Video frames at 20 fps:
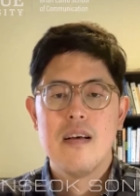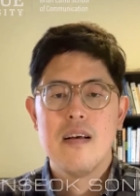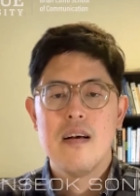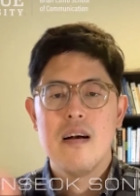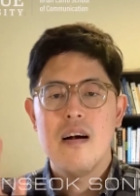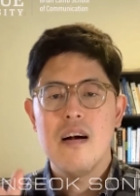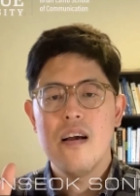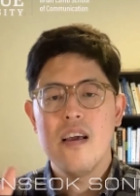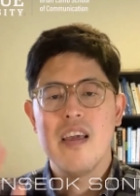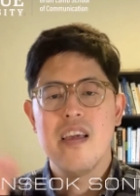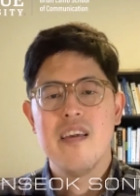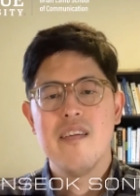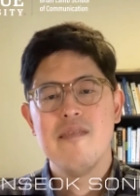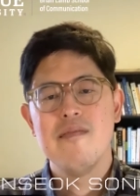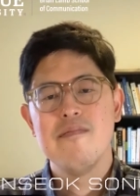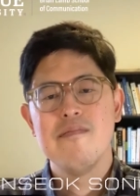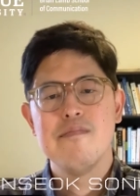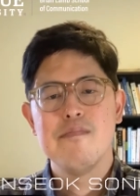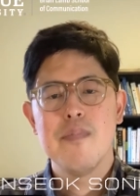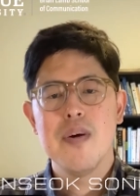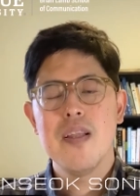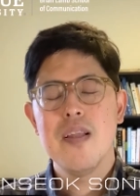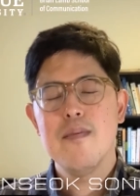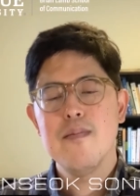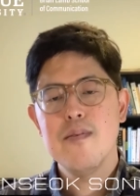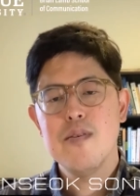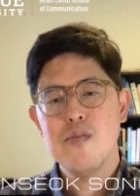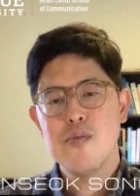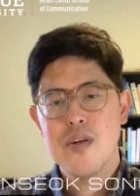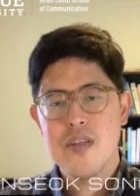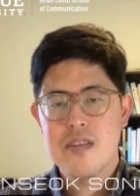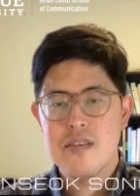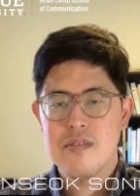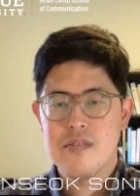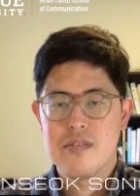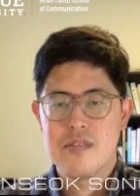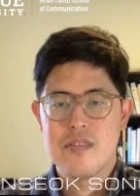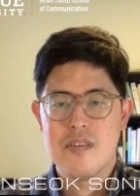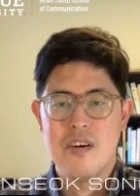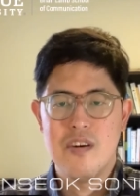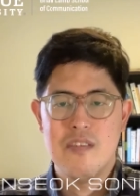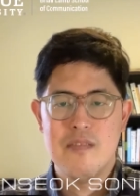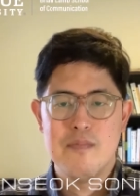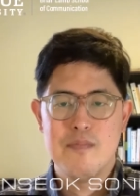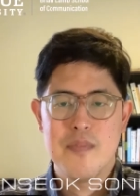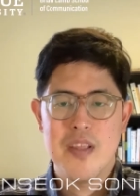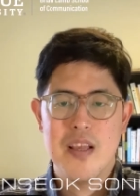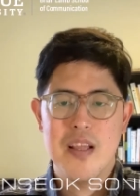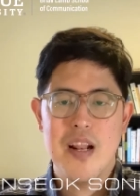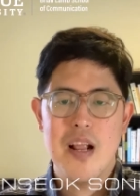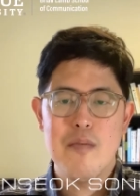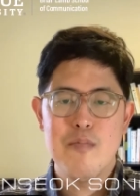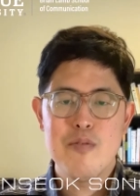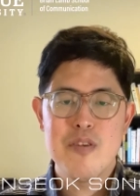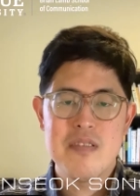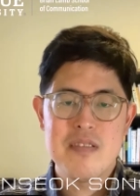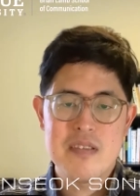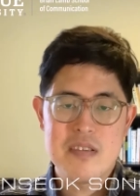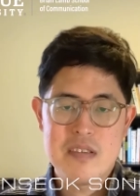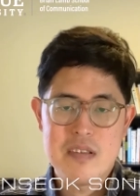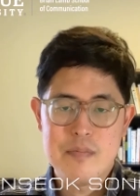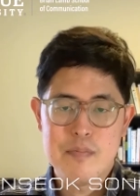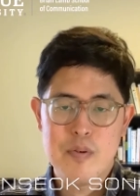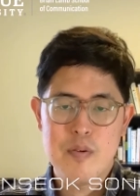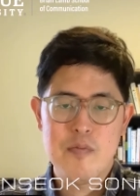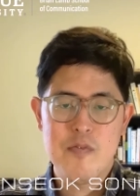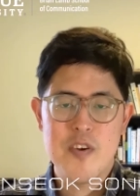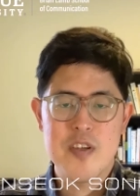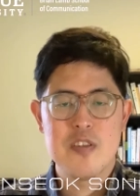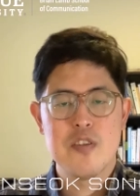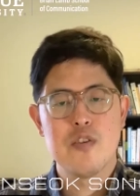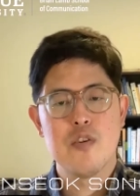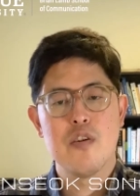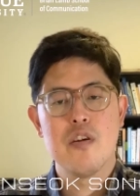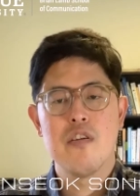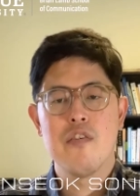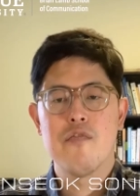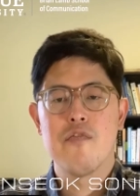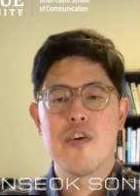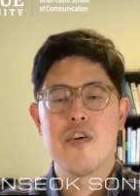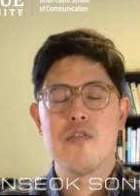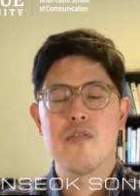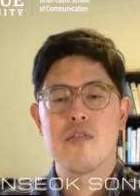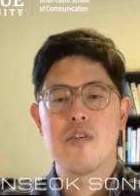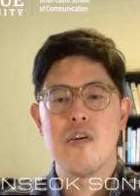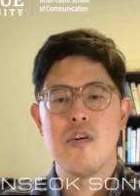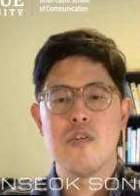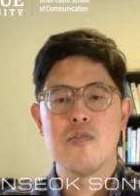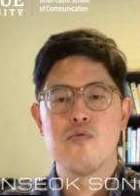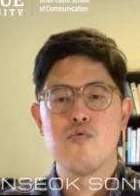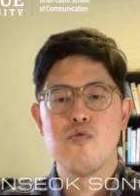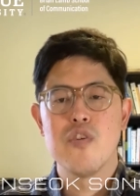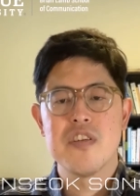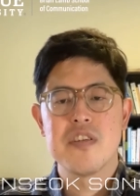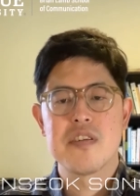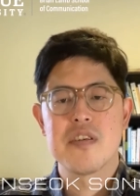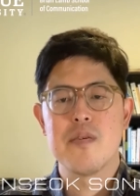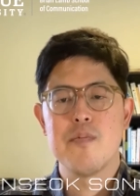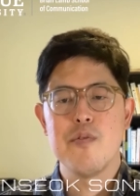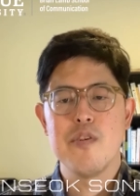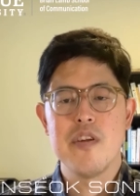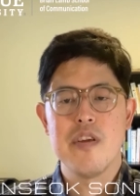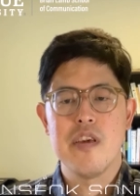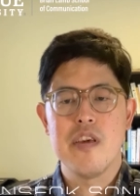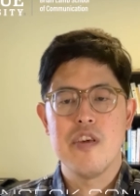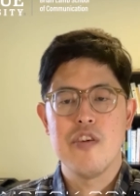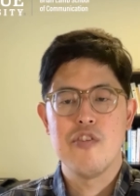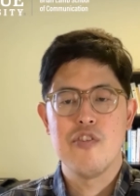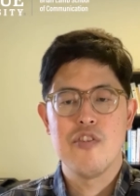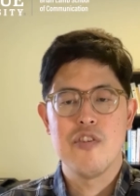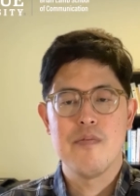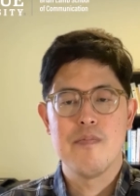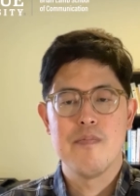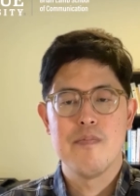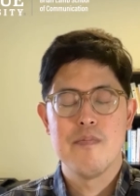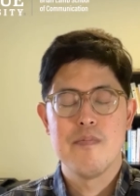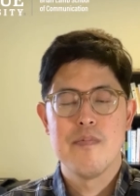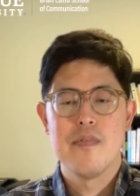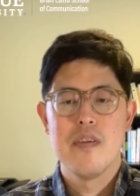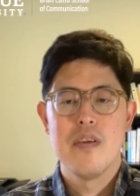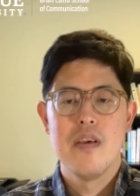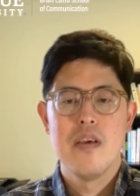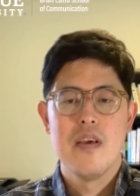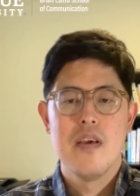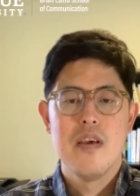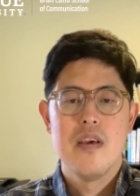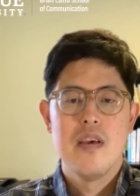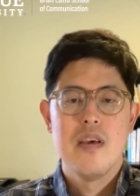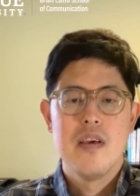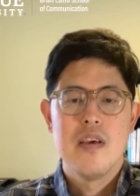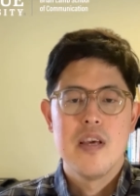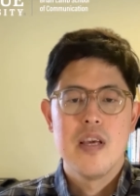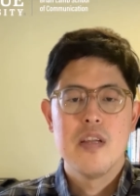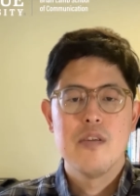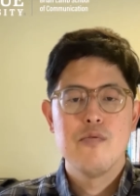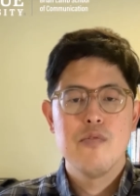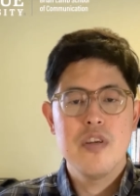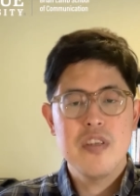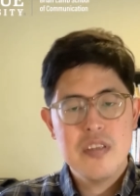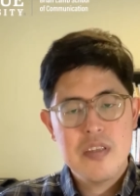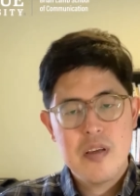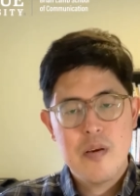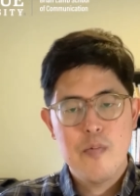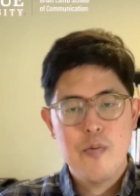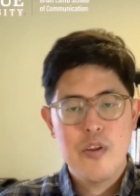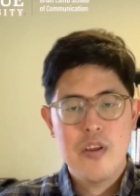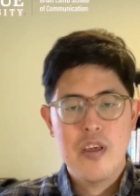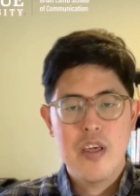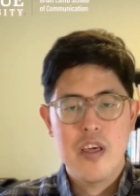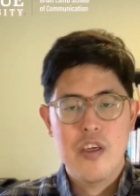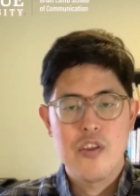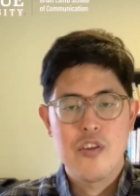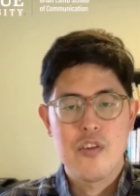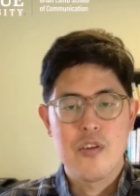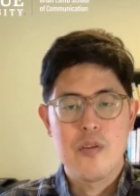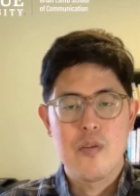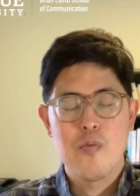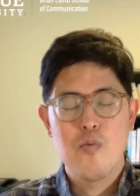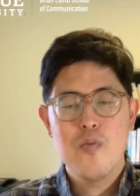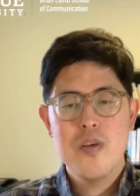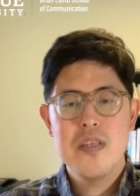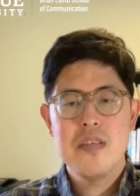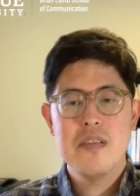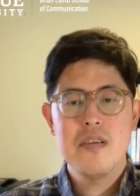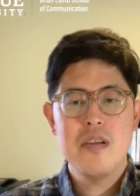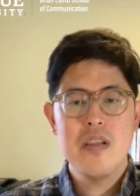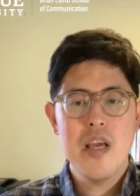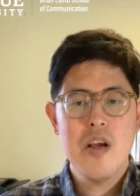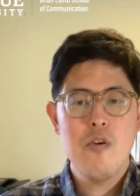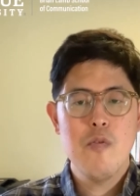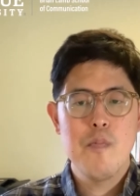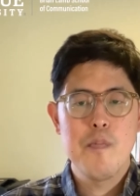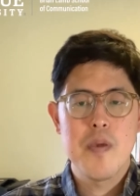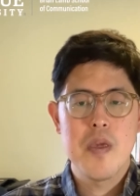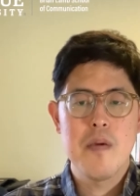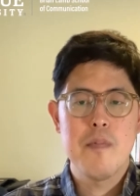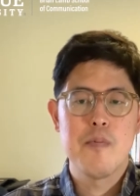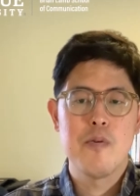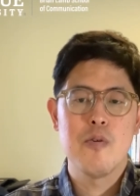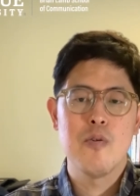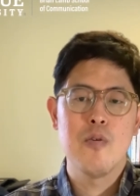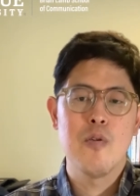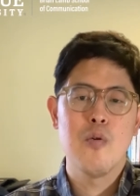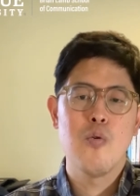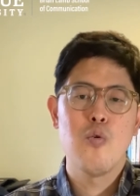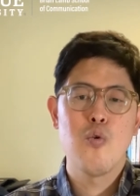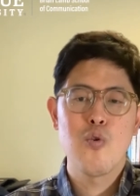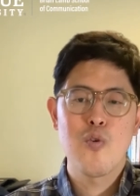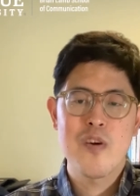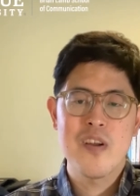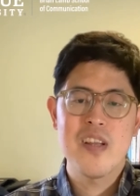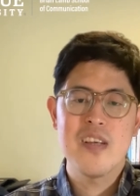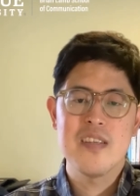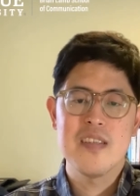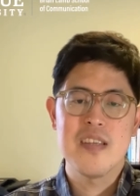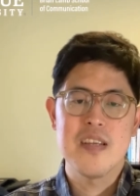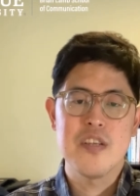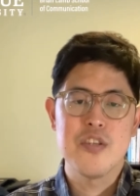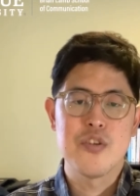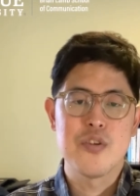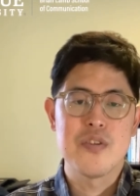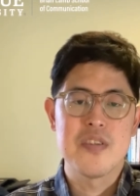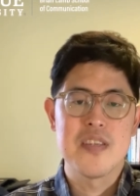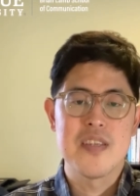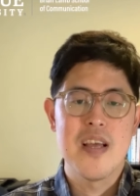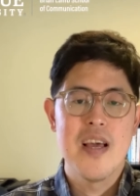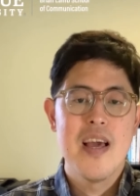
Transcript: Hi, my name is Hwanseok Song, and I'm an assistant professor in a field called risk communication. In risk communication, we study how people, organizations,